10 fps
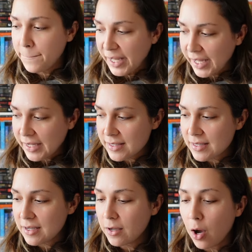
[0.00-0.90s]

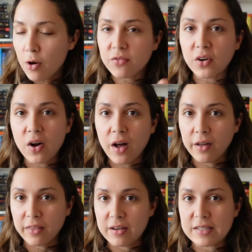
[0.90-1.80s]
But
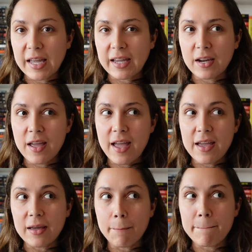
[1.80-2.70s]
overall, there's like
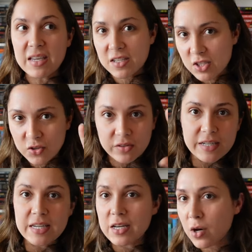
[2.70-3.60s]
a
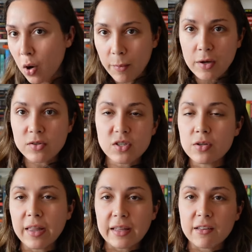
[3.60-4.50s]
mystery almost
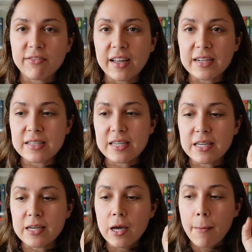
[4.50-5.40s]
to like the
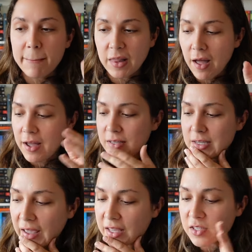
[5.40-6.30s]
fantasy plot.
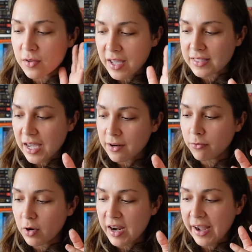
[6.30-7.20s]
And so that's kind
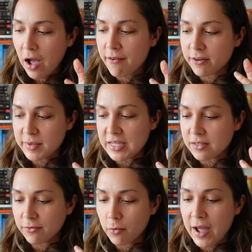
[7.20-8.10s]
of what I got from
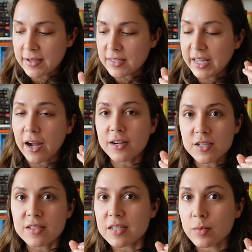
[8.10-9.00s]
East of West. The
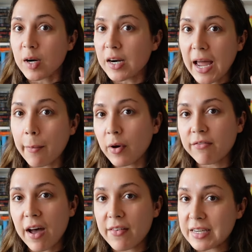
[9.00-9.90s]
characters in this one are a 9.5
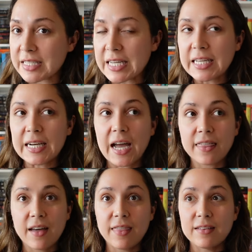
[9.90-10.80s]
out of 10. I
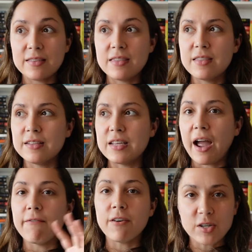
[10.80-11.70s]
thought the
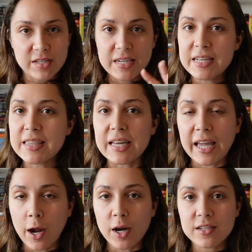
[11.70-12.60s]
diversity in the
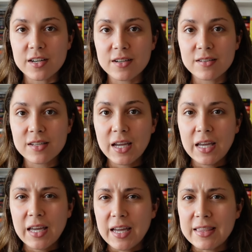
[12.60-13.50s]
characters
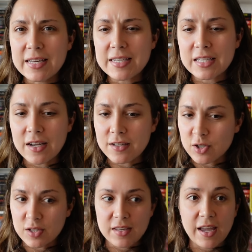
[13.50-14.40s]
in this is
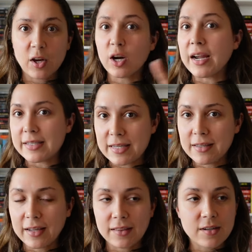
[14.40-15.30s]
just like crazy.
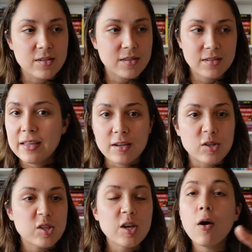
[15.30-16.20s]
Like there's
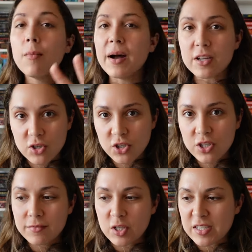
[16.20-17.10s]
so
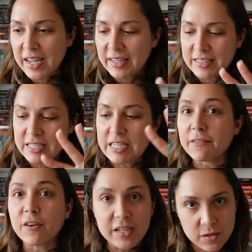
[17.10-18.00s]
much just like
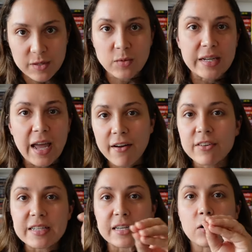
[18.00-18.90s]
difference between
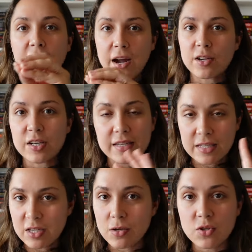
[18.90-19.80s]
every single character in
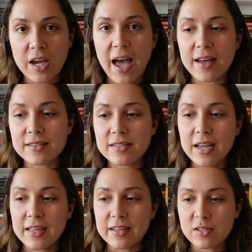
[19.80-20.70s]
this huge cast.
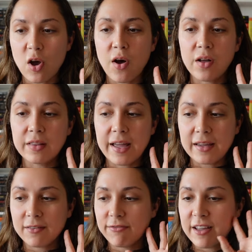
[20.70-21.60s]
And it's all
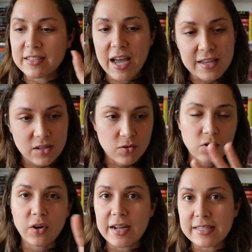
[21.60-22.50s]
like fantastical,
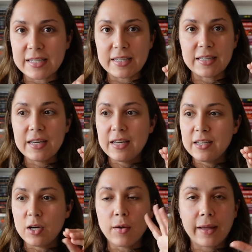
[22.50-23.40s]
crazy,
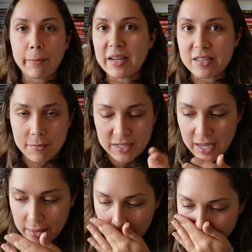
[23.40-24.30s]
you know, like mixed up
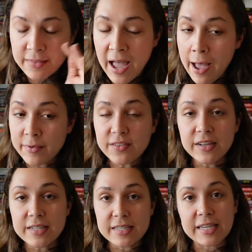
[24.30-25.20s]
together. The
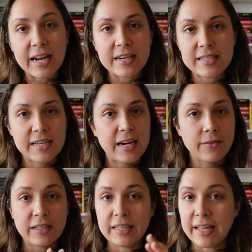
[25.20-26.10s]
atmosphere is a 10 out of 10. I
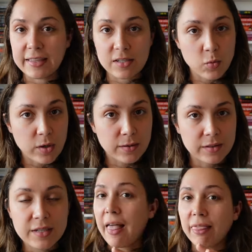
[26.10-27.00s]
really like this
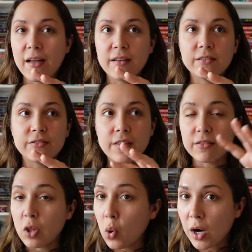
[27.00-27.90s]
world. I love the
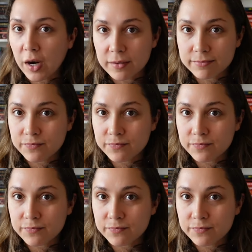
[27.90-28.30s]
lore.